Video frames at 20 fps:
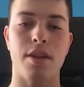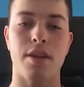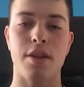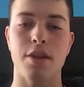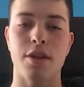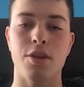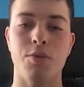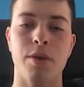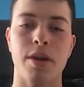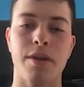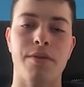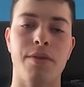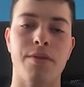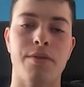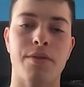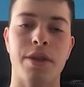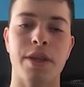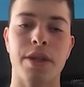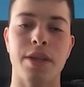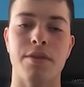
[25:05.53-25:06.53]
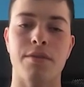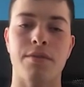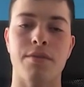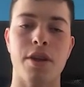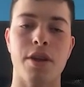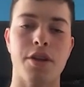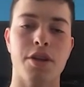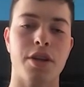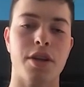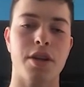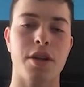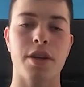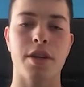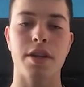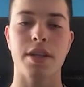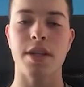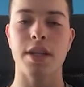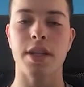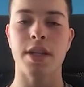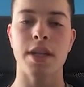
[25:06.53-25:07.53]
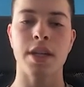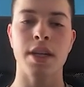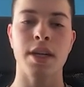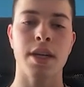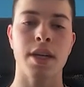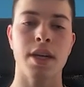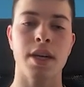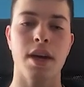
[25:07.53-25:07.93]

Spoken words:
swift freeze of Russian currency.